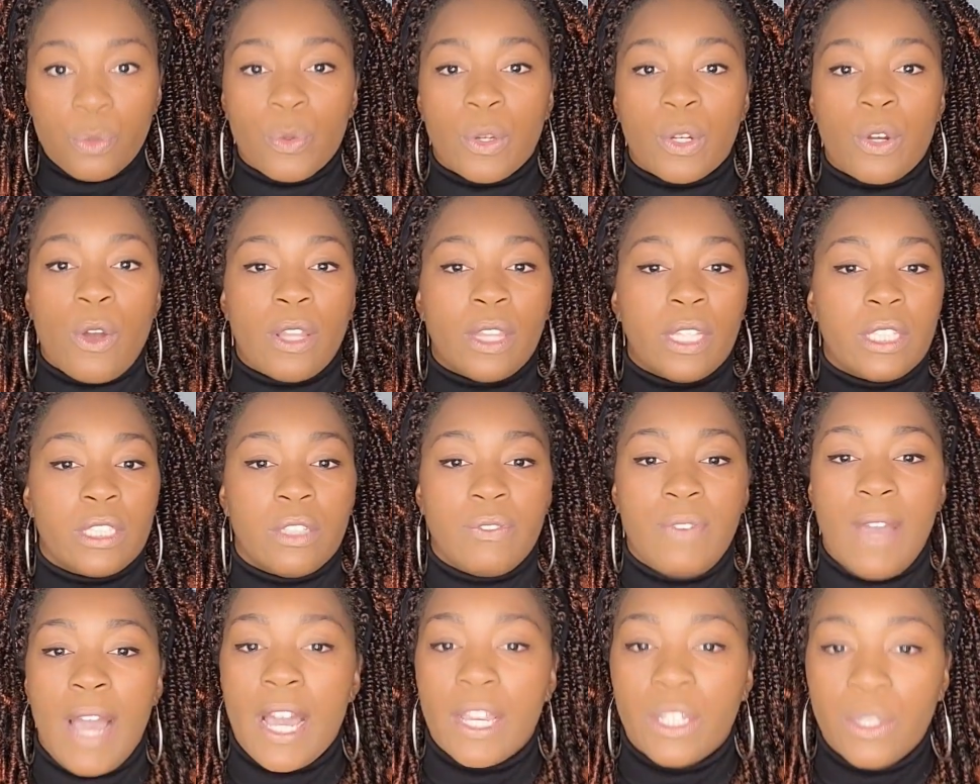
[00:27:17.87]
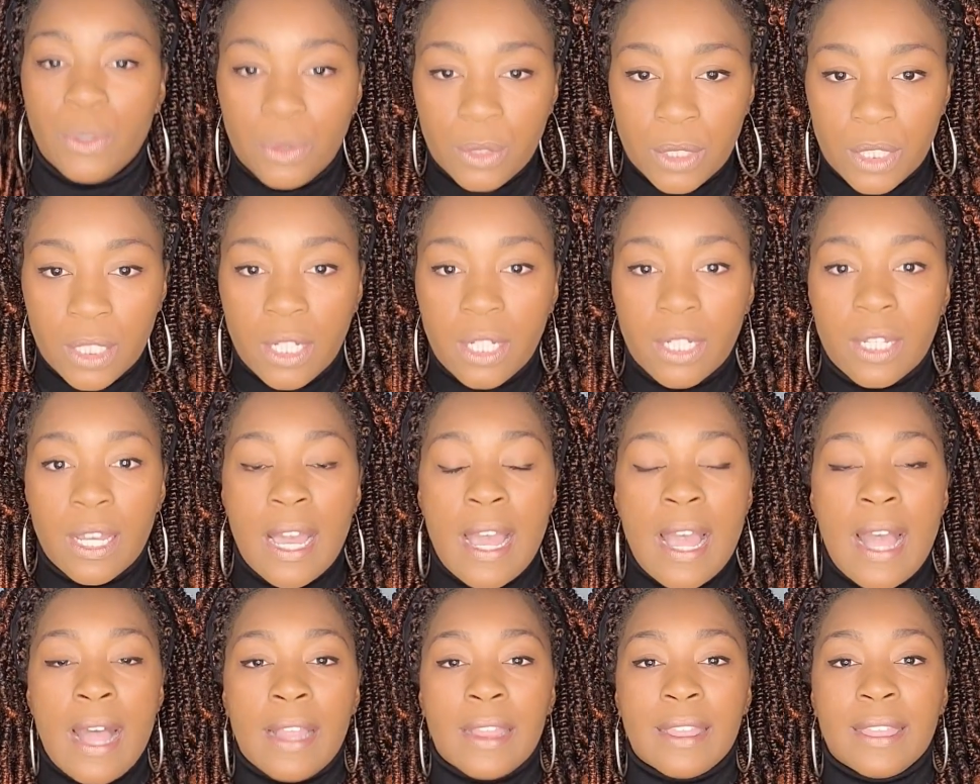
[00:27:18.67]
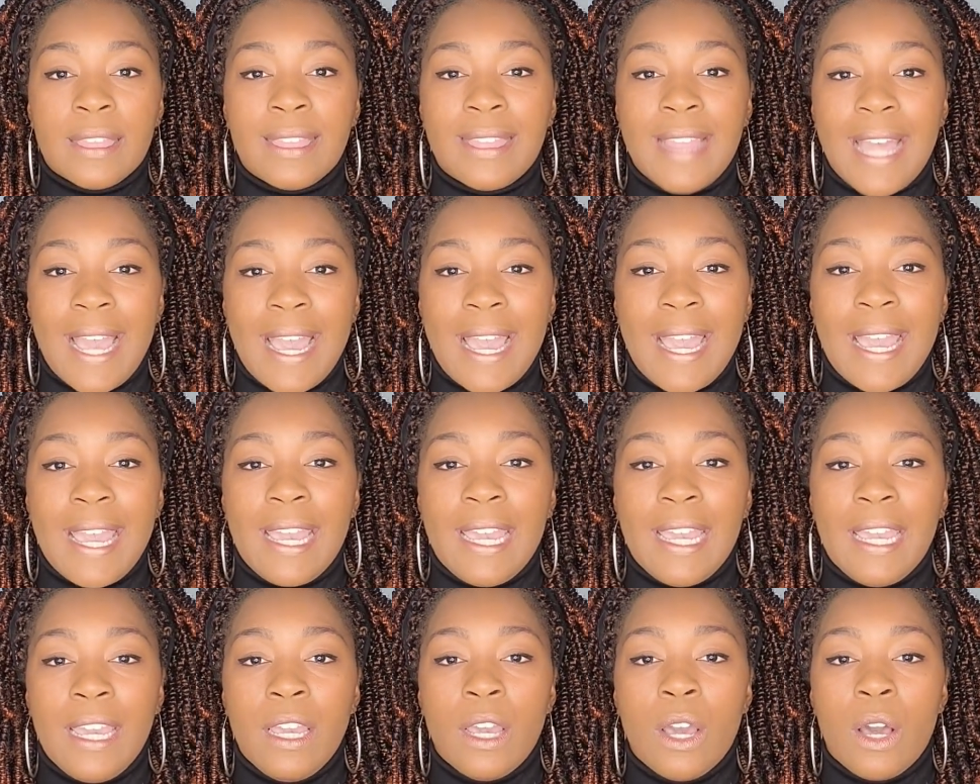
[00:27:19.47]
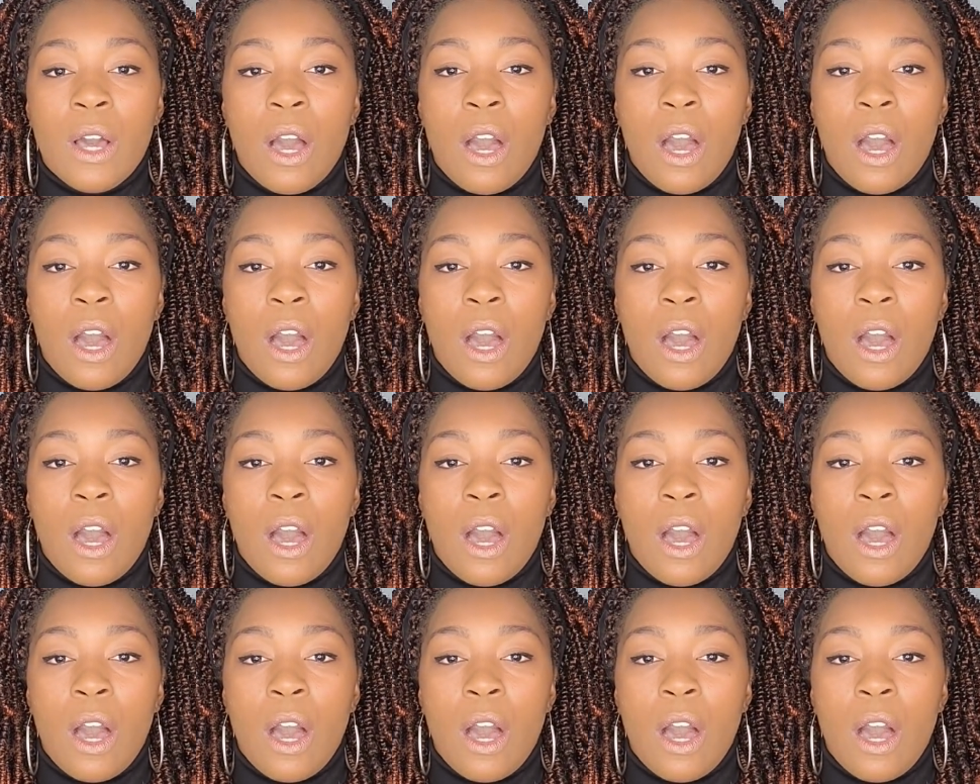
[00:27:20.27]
regardless of how you look, they